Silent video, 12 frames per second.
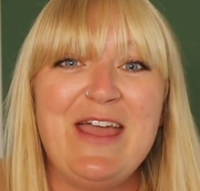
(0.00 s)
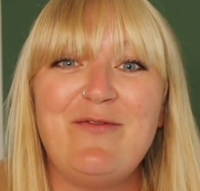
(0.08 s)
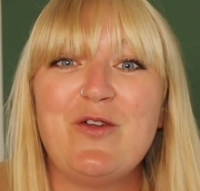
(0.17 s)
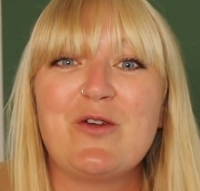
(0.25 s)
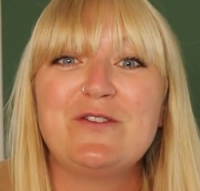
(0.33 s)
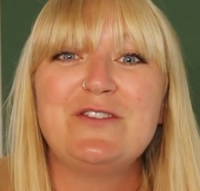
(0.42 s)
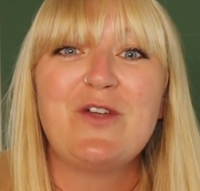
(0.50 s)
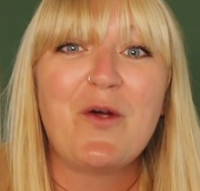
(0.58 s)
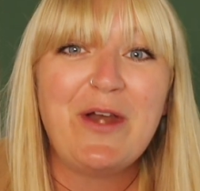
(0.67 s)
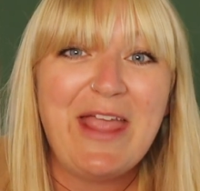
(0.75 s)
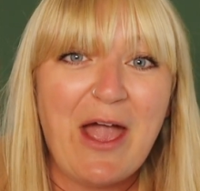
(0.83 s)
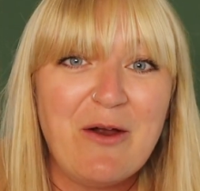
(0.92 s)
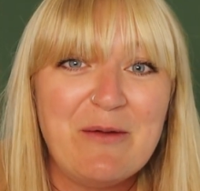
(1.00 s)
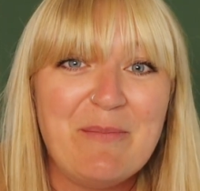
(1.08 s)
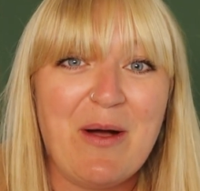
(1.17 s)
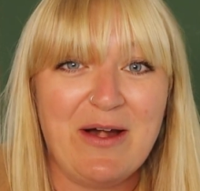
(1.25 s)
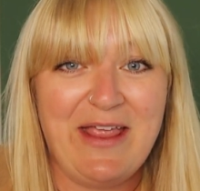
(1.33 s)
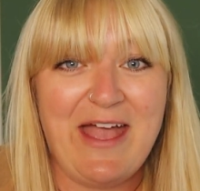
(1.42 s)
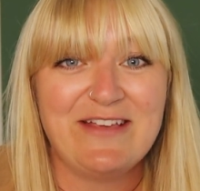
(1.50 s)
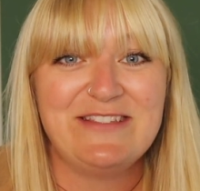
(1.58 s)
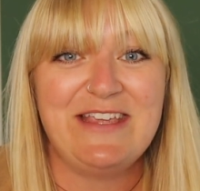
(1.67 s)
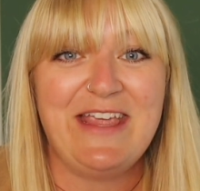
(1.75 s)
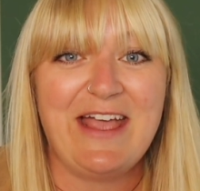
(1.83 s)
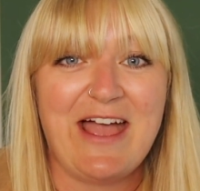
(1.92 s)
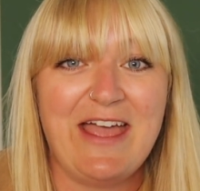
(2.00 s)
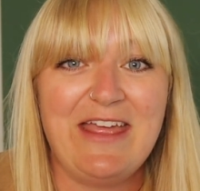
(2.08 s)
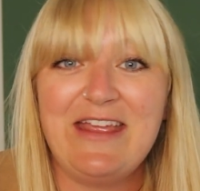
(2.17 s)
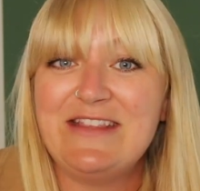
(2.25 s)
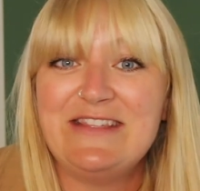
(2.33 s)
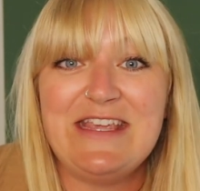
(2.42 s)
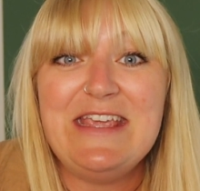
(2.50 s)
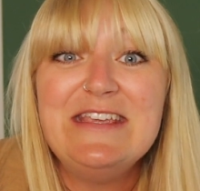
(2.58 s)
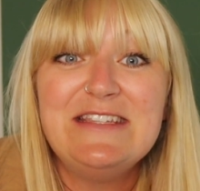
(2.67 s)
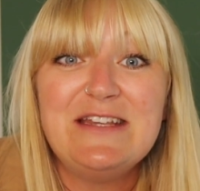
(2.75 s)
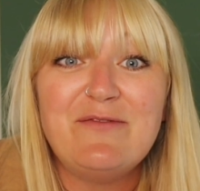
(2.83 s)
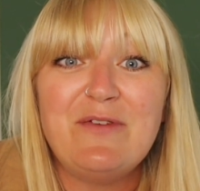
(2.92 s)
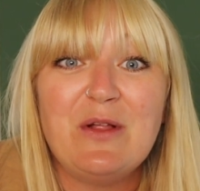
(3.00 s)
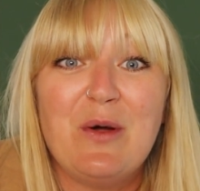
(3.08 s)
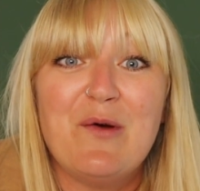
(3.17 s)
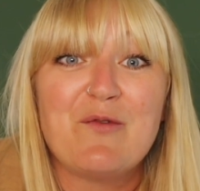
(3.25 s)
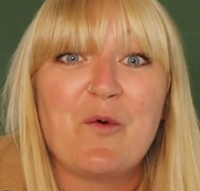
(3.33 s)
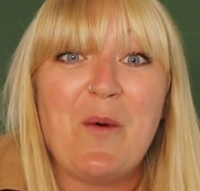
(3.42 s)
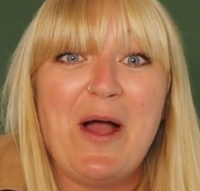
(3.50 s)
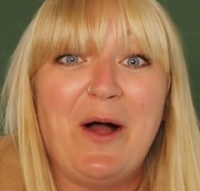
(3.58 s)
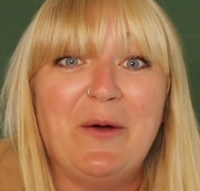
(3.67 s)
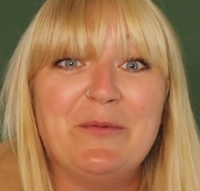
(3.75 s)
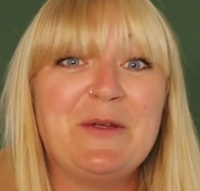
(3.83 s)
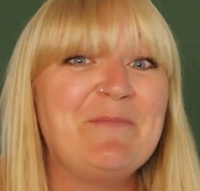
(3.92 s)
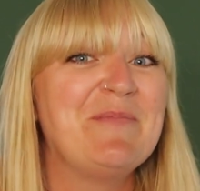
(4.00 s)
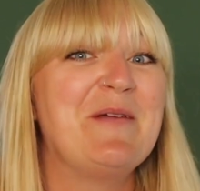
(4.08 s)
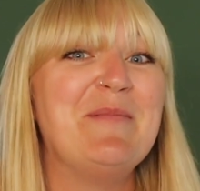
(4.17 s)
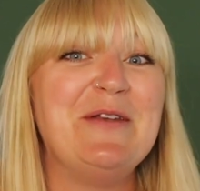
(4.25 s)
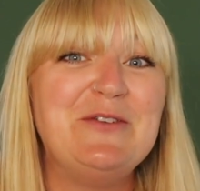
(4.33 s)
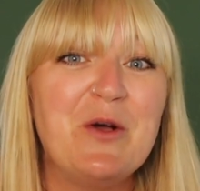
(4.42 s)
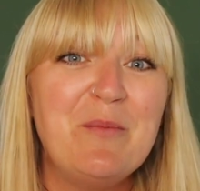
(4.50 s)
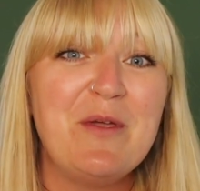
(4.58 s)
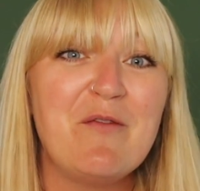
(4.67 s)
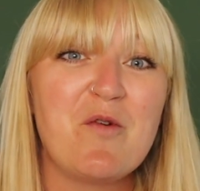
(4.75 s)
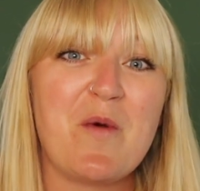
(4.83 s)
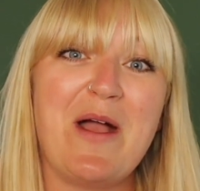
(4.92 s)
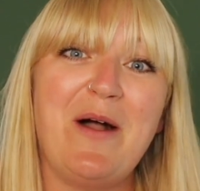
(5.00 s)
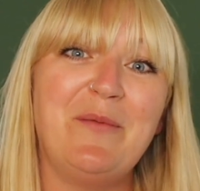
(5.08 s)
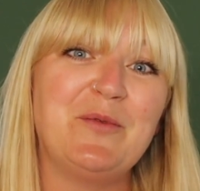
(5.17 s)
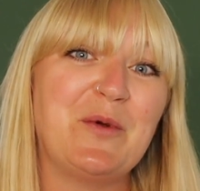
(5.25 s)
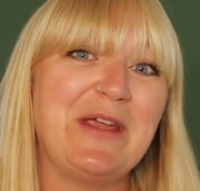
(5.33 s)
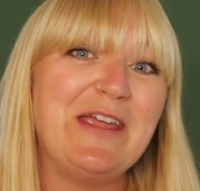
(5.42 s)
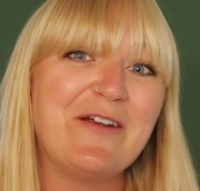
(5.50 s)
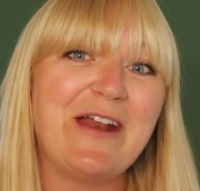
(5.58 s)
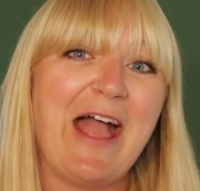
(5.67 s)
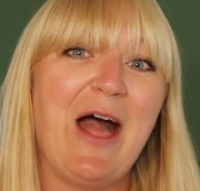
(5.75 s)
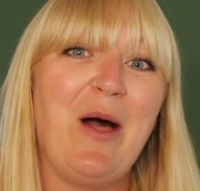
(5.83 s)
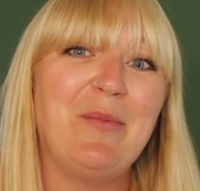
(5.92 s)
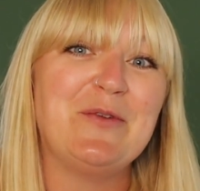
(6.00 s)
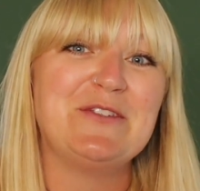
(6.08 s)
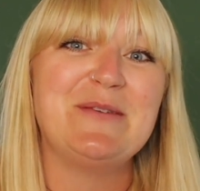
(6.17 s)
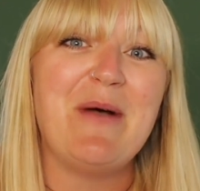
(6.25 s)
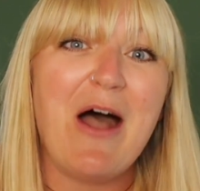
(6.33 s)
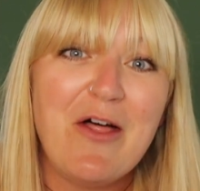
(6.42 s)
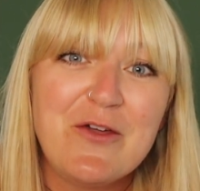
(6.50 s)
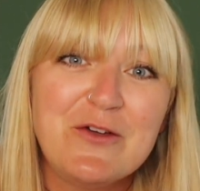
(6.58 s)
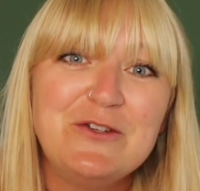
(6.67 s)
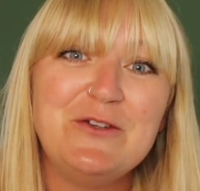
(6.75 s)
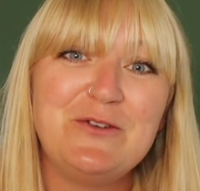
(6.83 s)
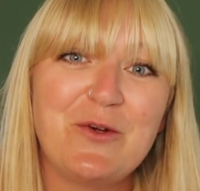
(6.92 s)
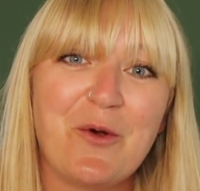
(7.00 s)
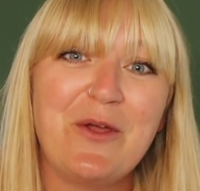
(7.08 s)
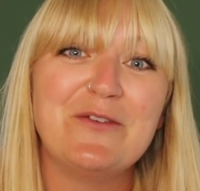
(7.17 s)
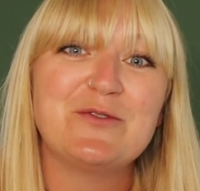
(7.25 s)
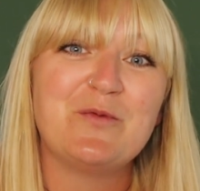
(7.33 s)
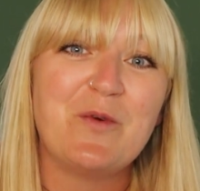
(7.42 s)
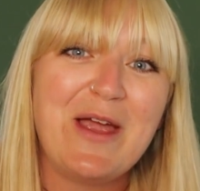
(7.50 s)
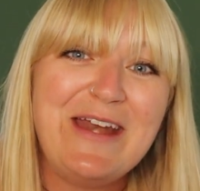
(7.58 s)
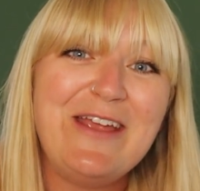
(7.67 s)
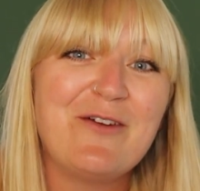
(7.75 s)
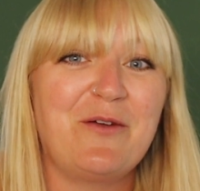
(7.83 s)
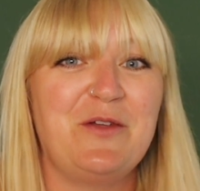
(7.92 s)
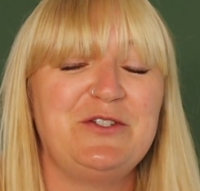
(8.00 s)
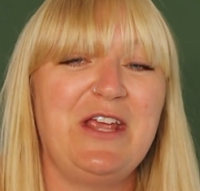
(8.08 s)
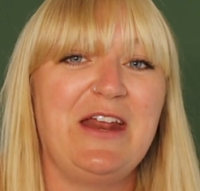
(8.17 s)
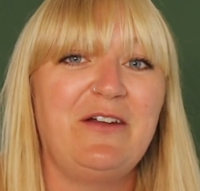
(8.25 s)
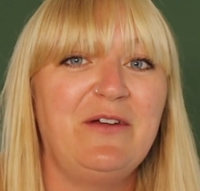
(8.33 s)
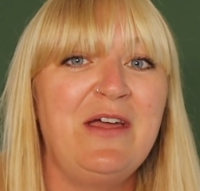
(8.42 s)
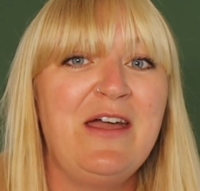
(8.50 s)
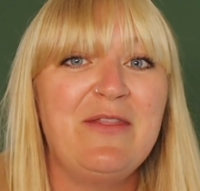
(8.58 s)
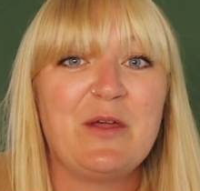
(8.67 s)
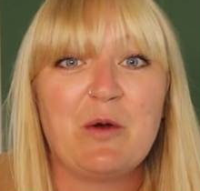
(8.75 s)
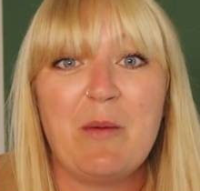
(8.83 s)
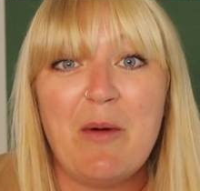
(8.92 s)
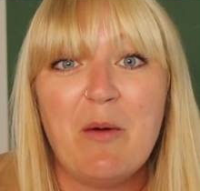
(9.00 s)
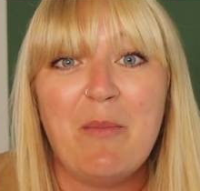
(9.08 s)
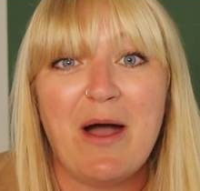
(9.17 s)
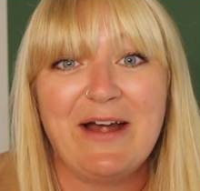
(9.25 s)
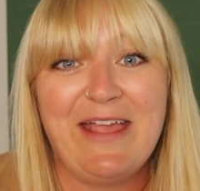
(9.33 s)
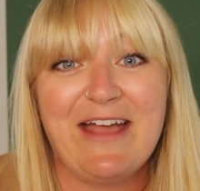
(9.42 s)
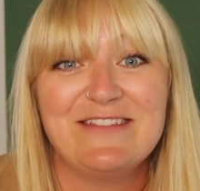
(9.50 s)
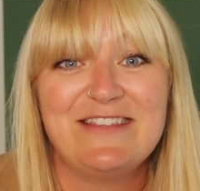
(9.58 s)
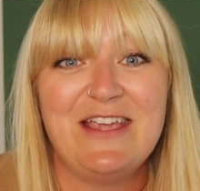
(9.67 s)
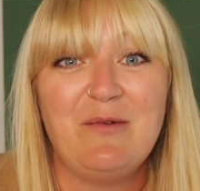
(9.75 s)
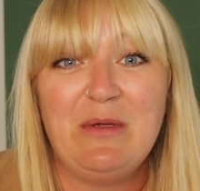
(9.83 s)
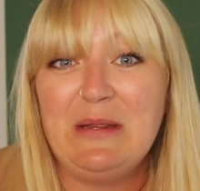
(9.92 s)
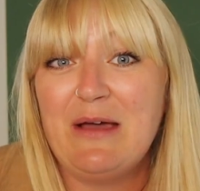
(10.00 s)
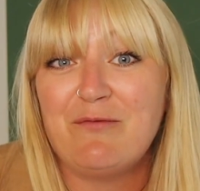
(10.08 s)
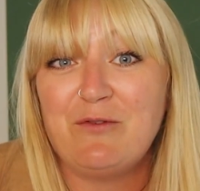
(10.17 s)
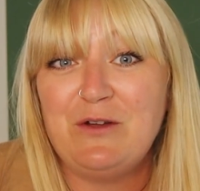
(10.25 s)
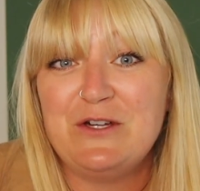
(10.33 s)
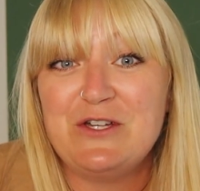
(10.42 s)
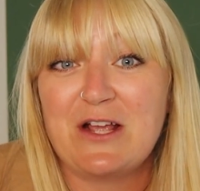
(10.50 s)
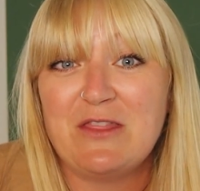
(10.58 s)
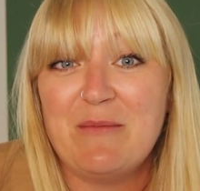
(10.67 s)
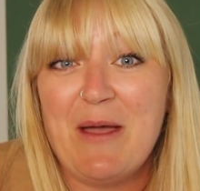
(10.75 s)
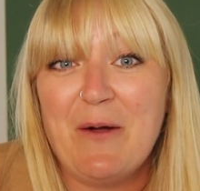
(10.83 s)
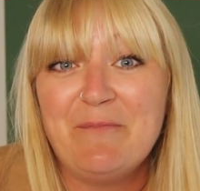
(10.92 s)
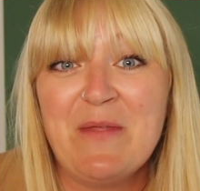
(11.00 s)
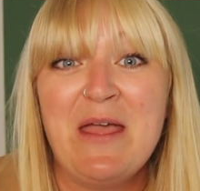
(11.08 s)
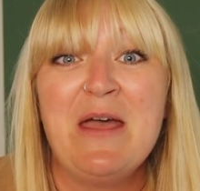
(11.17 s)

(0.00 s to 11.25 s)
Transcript: if you're starting out in podcasting, fasting. I, it's easy to feel overwhelmed, but don't be overwhelmed. We're here to help. There's some other tutorials right here on the channel that are about podcasting. We'd love for you to check them out.